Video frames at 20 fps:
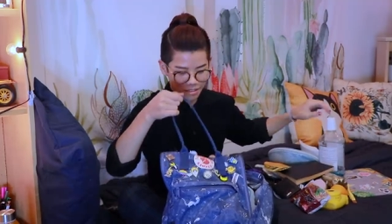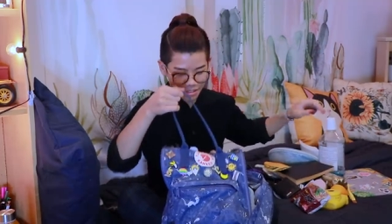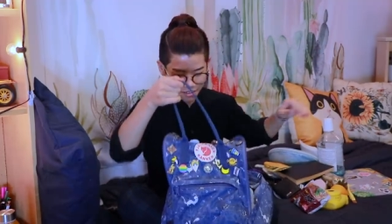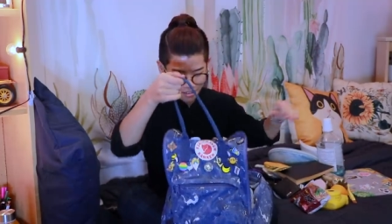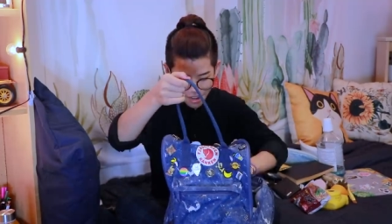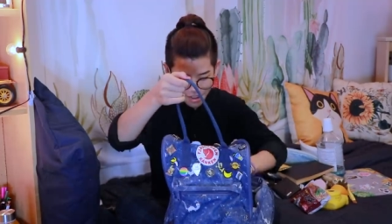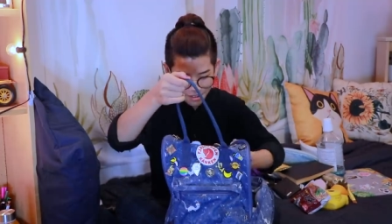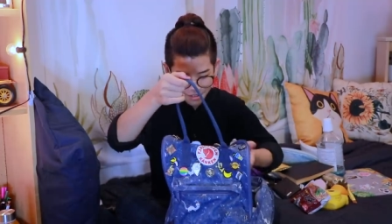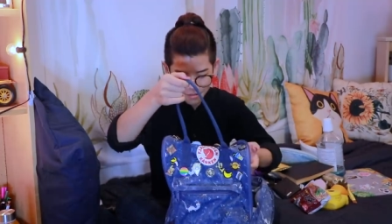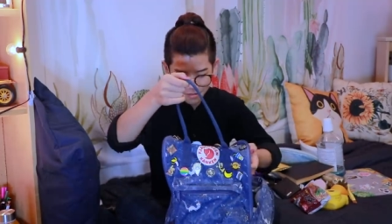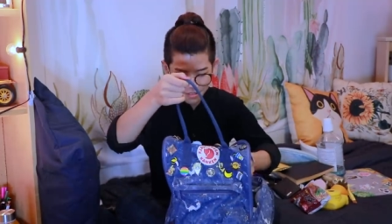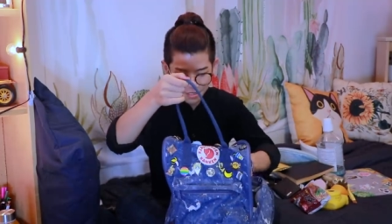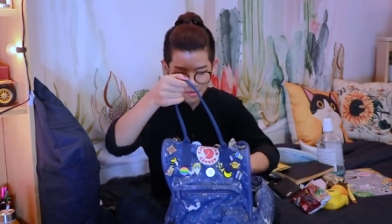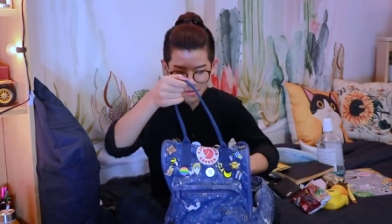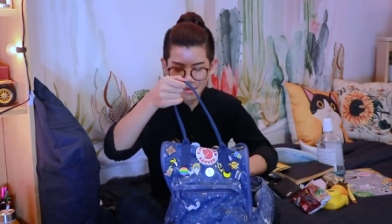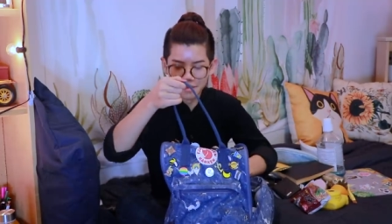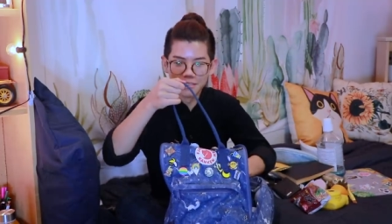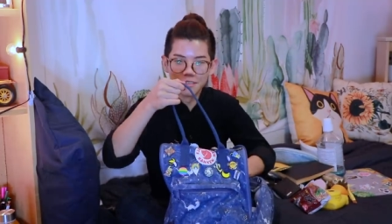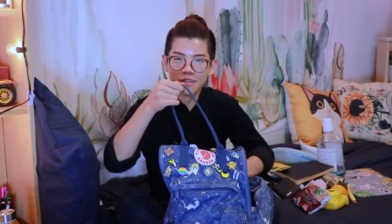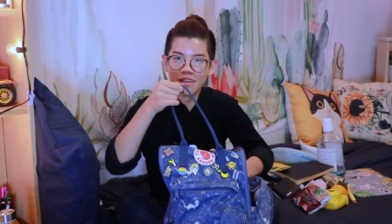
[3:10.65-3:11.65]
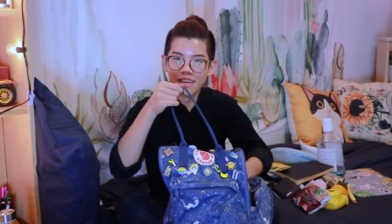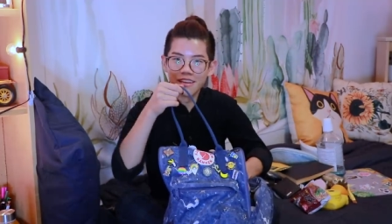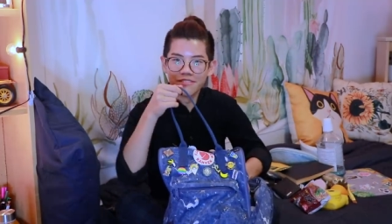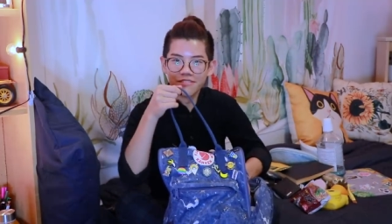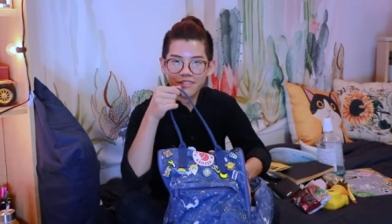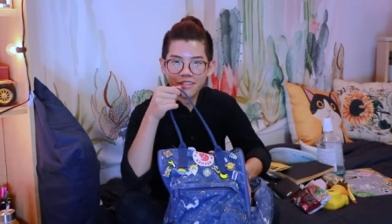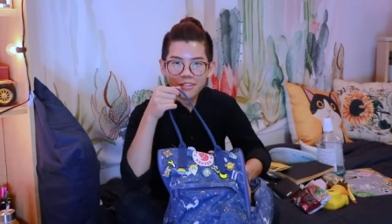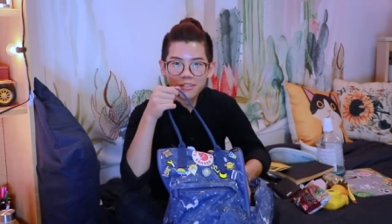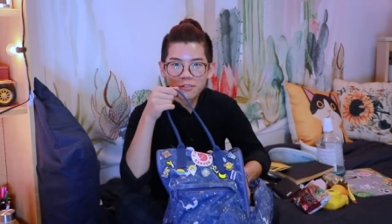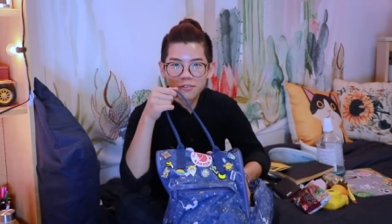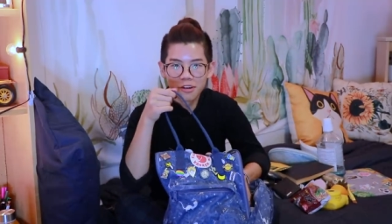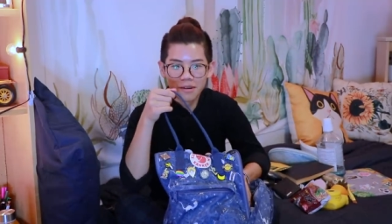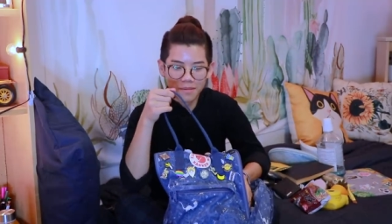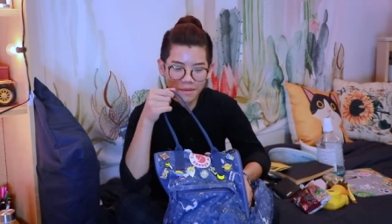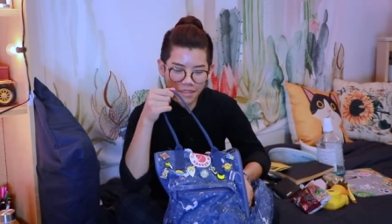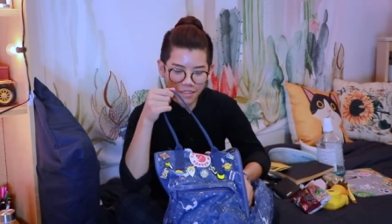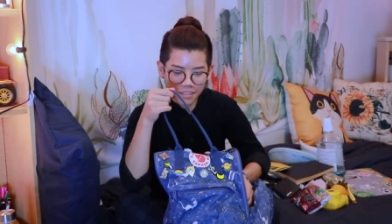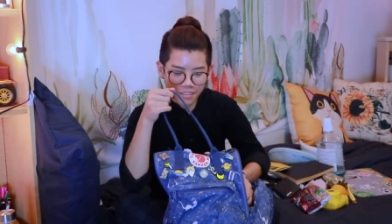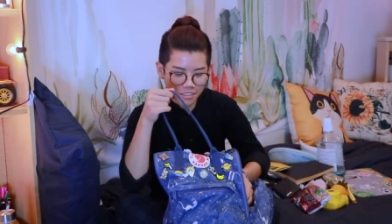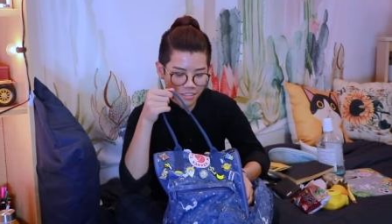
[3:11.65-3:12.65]
And sometimes you can't finish
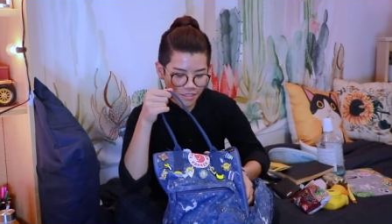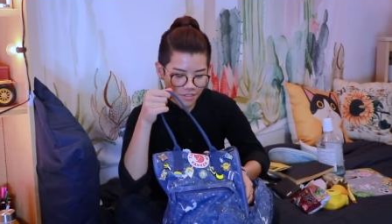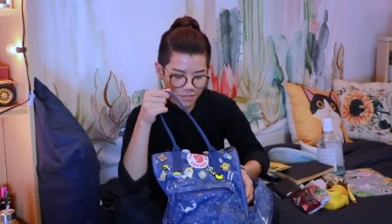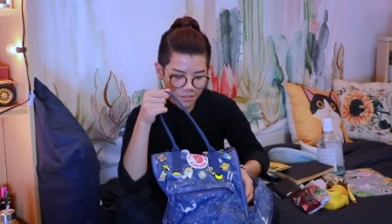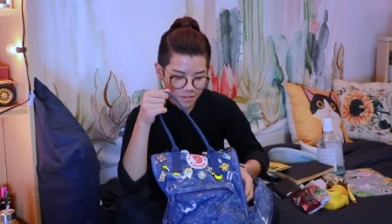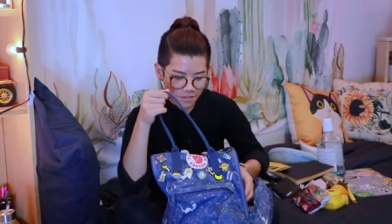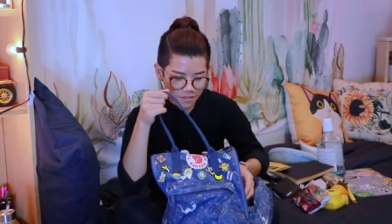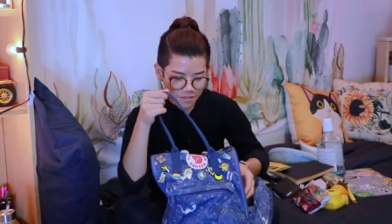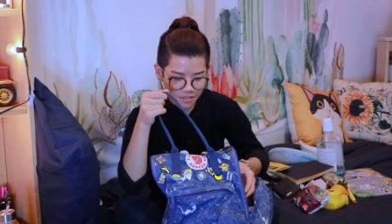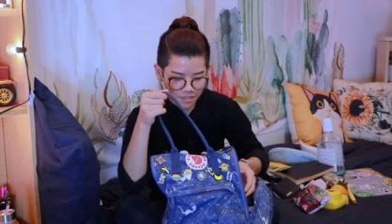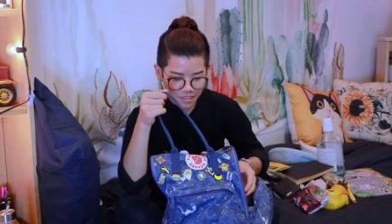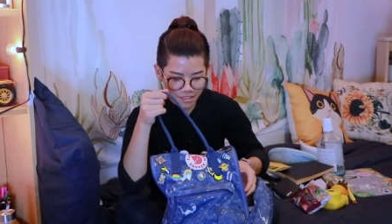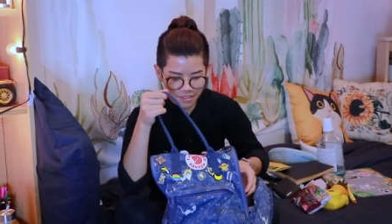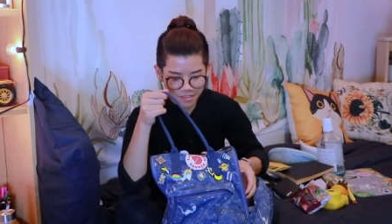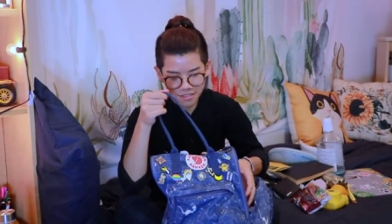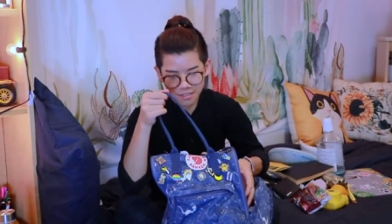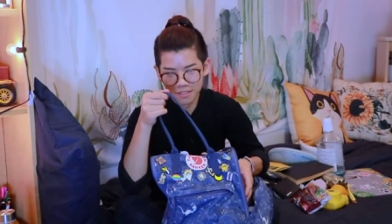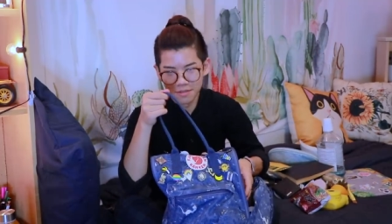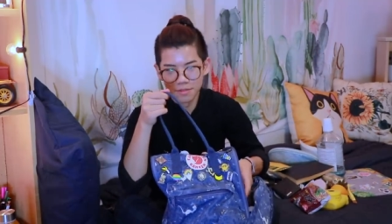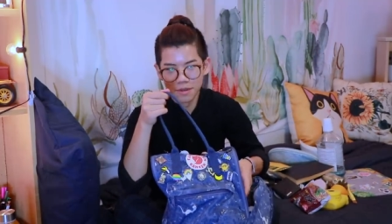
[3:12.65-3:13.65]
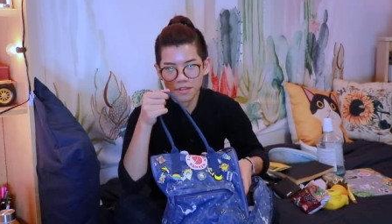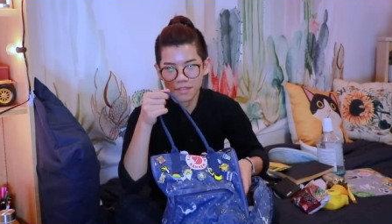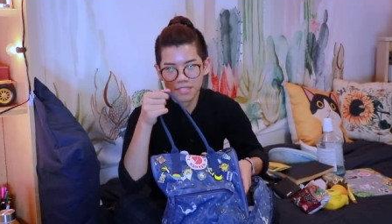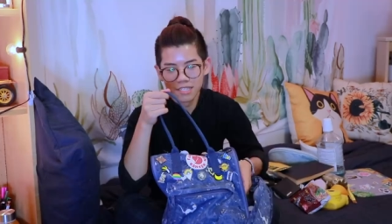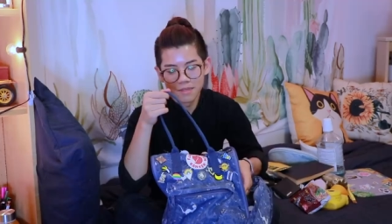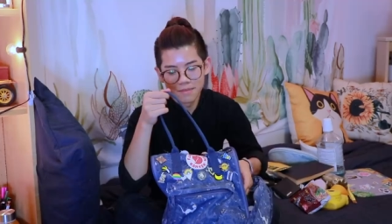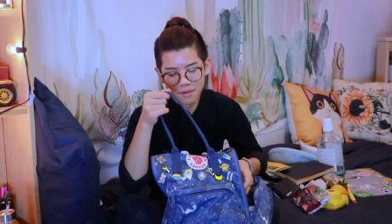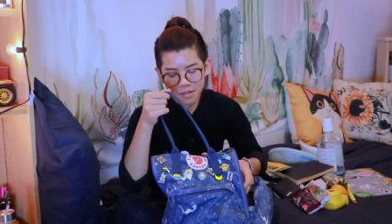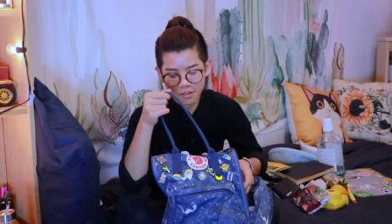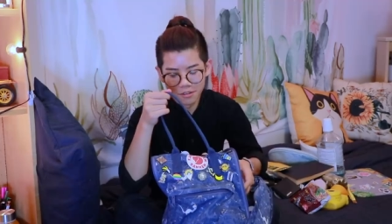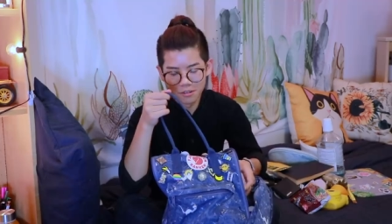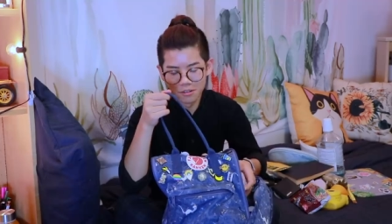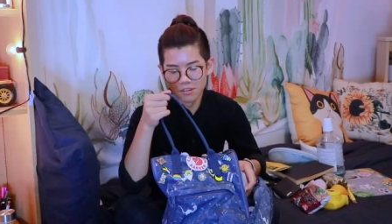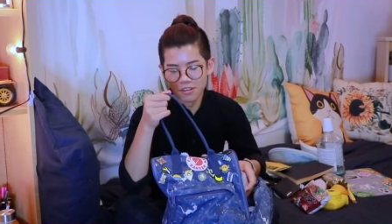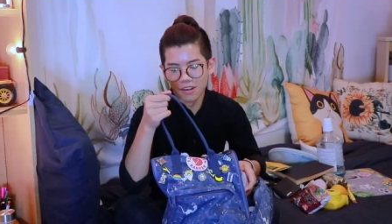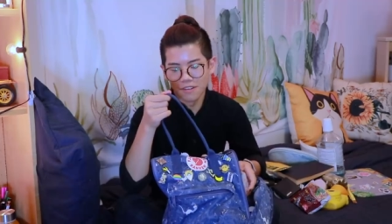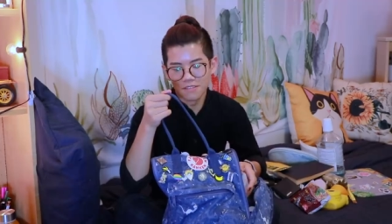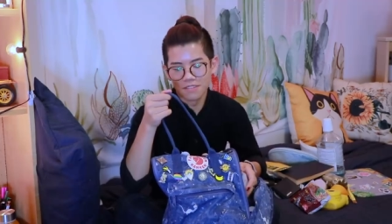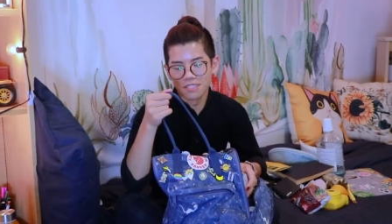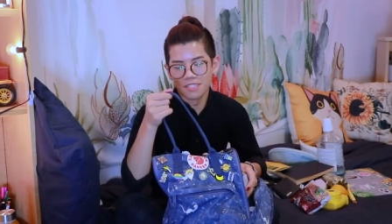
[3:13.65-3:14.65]
ramen because you have like a small stomach, or you
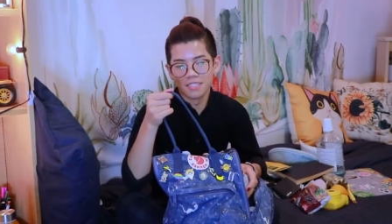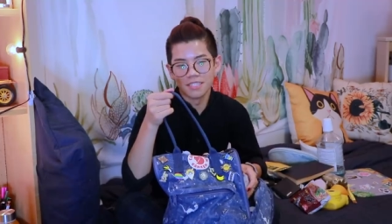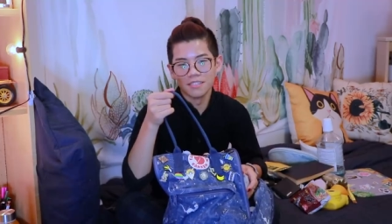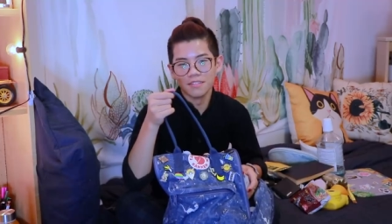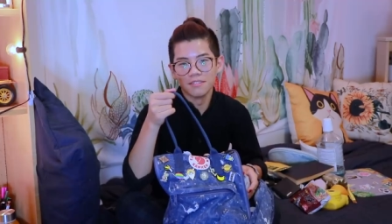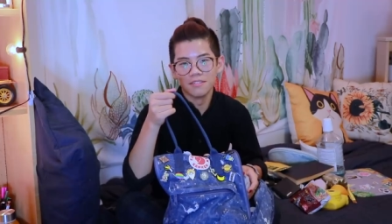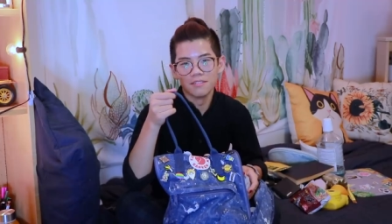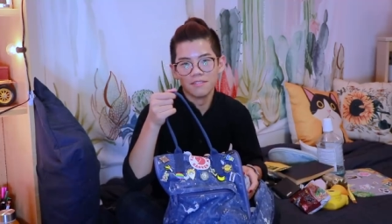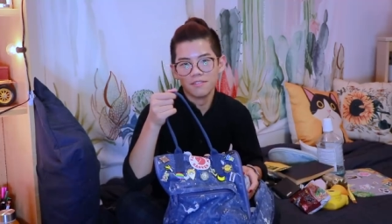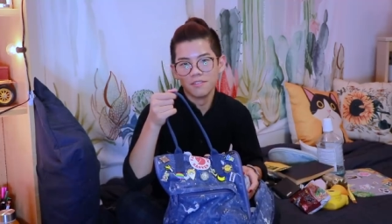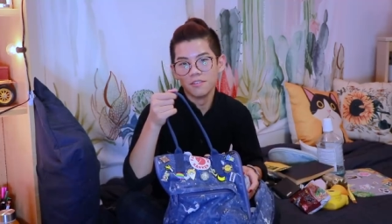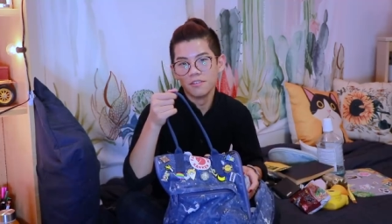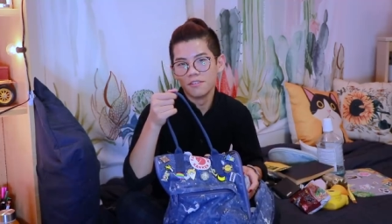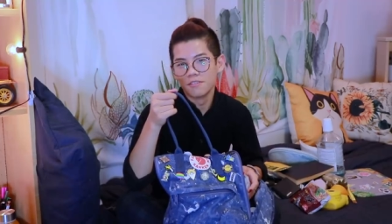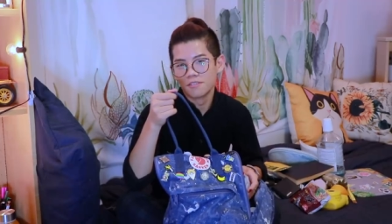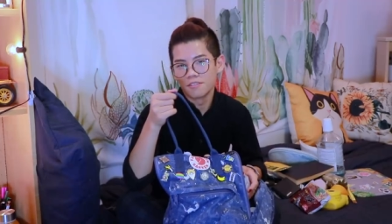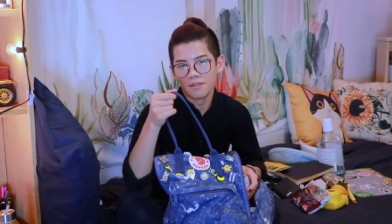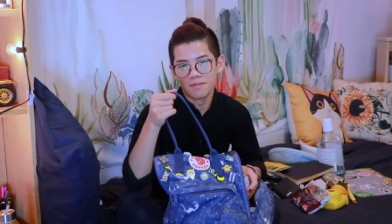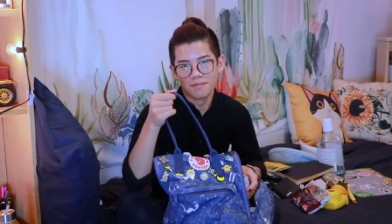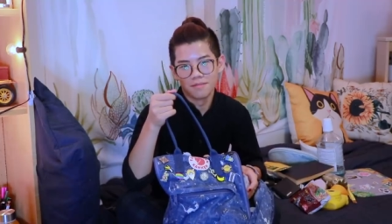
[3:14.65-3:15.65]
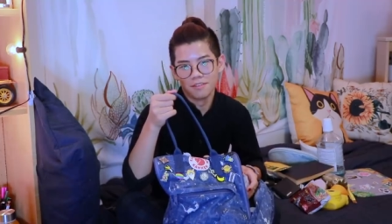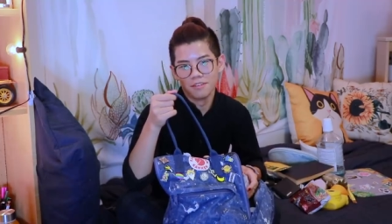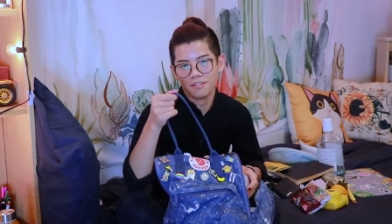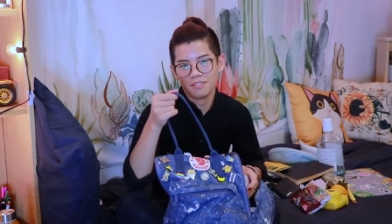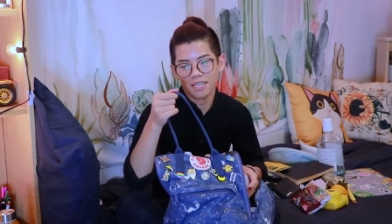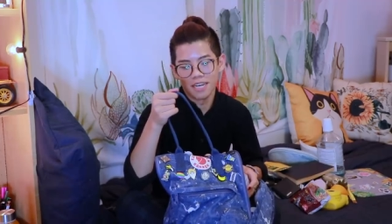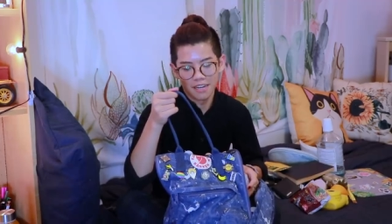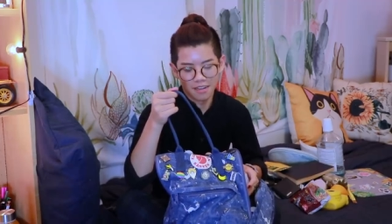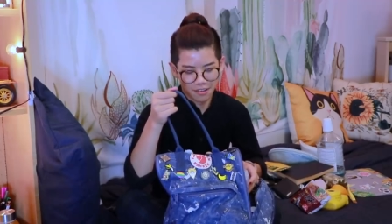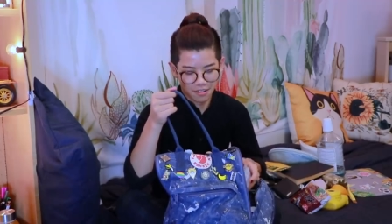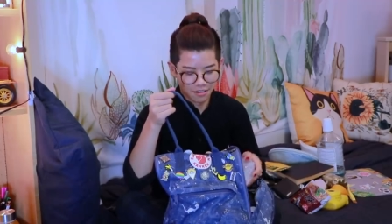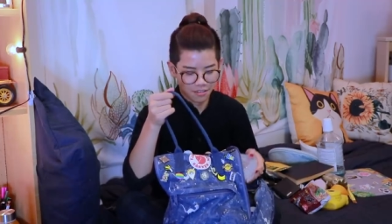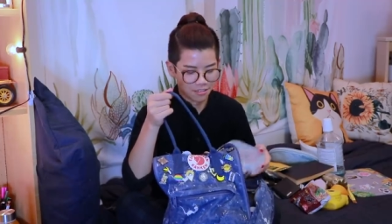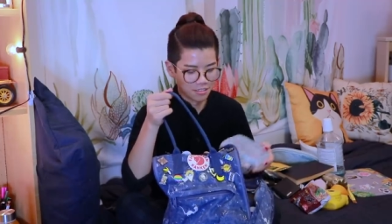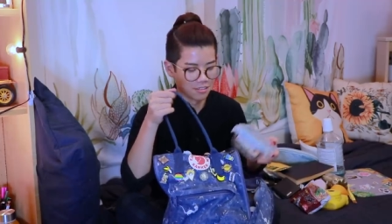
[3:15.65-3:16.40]
have to steal food from your dining hall.